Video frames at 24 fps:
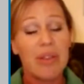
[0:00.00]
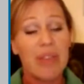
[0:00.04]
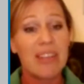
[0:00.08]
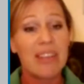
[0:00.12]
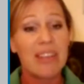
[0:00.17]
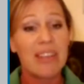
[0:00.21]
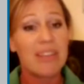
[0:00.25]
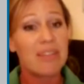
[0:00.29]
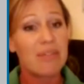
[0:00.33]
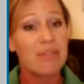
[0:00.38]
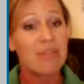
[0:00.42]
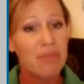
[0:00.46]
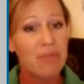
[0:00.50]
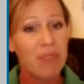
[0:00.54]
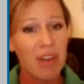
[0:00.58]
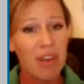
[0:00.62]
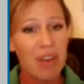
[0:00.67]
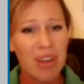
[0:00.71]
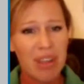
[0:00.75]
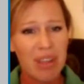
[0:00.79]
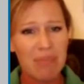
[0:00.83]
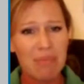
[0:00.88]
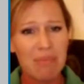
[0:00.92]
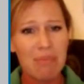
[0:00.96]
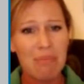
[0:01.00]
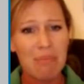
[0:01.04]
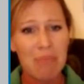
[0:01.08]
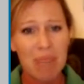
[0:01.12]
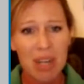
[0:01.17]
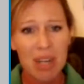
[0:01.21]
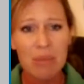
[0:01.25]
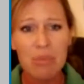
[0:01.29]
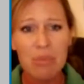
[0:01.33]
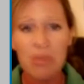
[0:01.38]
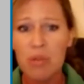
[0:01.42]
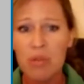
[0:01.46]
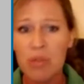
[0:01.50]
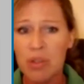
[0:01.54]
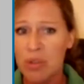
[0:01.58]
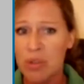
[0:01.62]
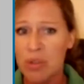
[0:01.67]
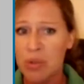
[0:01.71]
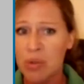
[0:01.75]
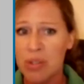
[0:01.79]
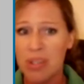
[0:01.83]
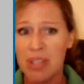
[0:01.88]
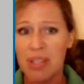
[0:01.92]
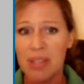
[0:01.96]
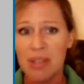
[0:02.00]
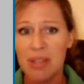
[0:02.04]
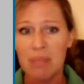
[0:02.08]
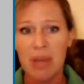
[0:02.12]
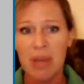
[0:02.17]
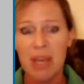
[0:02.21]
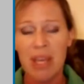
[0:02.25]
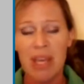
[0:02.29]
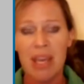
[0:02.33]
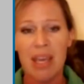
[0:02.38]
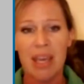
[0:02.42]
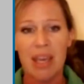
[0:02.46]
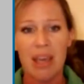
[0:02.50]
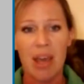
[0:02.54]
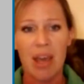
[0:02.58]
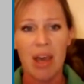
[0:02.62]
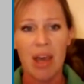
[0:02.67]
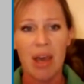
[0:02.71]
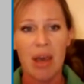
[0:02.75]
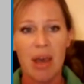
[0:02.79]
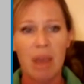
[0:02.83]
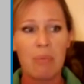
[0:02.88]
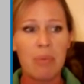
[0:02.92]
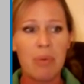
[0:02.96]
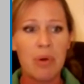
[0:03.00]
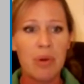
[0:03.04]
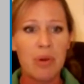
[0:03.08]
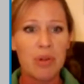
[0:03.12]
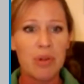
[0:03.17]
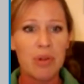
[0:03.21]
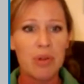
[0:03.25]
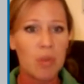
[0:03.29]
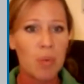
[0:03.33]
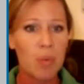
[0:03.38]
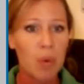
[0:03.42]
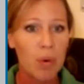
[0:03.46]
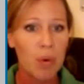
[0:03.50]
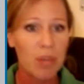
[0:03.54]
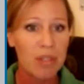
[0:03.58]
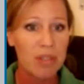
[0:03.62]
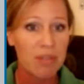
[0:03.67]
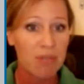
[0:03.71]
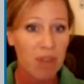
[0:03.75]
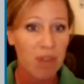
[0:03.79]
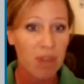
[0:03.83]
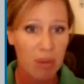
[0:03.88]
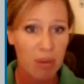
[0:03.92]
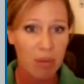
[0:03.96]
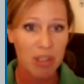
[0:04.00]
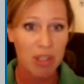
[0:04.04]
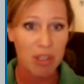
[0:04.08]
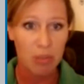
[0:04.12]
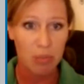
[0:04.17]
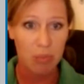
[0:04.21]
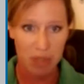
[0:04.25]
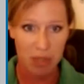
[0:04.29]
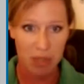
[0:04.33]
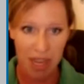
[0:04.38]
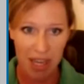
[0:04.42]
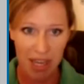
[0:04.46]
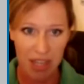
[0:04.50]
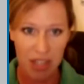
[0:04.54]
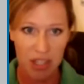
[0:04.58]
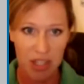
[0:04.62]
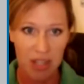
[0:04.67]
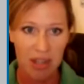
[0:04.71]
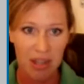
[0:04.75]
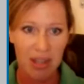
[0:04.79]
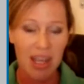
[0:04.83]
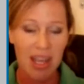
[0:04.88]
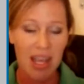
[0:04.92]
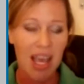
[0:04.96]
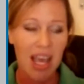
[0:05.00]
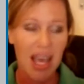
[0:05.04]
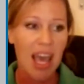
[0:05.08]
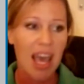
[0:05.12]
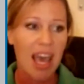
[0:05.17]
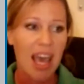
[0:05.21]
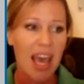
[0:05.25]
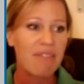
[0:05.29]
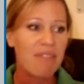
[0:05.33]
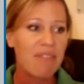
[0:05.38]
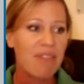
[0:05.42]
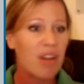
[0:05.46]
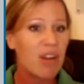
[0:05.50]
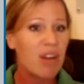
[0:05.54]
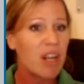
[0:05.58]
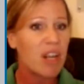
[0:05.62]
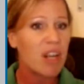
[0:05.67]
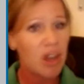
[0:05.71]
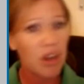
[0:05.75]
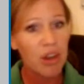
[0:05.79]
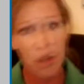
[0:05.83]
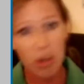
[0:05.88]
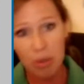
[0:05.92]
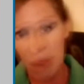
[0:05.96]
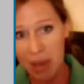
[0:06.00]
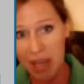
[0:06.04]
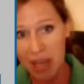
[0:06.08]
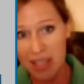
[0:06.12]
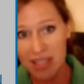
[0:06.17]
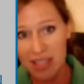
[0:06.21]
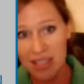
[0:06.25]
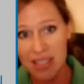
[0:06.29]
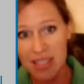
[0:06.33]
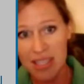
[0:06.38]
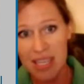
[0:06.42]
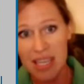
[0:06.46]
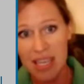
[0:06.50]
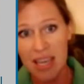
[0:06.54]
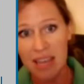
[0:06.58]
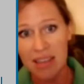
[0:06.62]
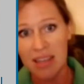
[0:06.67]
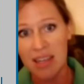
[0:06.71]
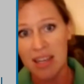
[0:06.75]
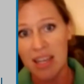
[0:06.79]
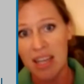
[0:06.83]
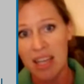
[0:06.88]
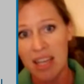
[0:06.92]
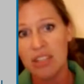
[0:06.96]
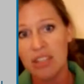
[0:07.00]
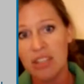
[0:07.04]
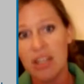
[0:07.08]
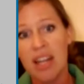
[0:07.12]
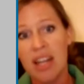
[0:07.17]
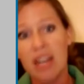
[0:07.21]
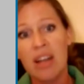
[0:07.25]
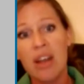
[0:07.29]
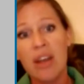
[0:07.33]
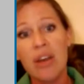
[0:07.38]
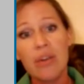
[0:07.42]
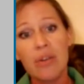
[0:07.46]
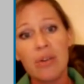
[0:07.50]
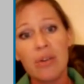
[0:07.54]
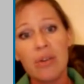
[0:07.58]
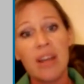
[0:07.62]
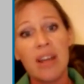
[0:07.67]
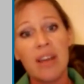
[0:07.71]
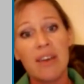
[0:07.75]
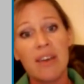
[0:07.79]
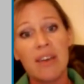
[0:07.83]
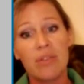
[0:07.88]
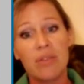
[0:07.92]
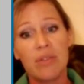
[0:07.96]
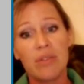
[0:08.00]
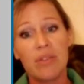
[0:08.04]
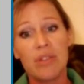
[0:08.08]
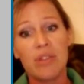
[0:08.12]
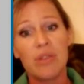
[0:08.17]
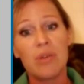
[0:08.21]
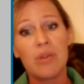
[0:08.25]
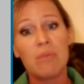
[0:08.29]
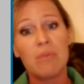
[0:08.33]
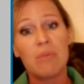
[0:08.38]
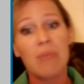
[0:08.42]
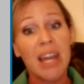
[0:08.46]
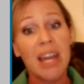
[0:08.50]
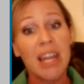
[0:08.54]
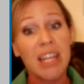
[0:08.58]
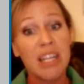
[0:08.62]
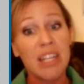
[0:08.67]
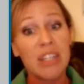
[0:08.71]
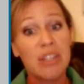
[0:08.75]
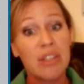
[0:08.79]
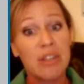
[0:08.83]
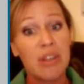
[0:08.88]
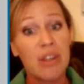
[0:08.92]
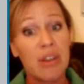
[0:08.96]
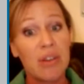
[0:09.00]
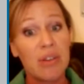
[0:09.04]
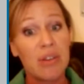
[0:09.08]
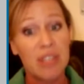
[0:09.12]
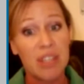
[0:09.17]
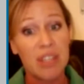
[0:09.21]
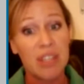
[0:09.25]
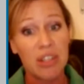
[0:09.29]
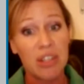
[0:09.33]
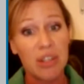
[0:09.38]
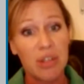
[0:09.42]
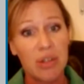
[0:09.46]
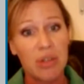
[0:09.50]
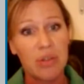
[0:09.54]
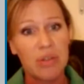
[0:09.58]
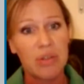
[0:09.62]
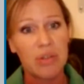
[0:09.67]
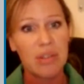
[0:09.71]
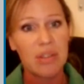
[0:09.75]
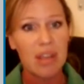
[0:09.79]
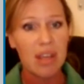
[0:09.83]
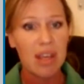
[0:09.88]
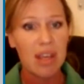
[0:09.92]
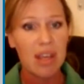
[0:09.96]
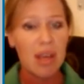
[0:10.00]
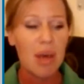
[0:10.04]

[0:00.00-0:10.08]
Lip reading: there's some very minimal resources being put towards environmental protection and very low capacity at the national and local level to manage those issues.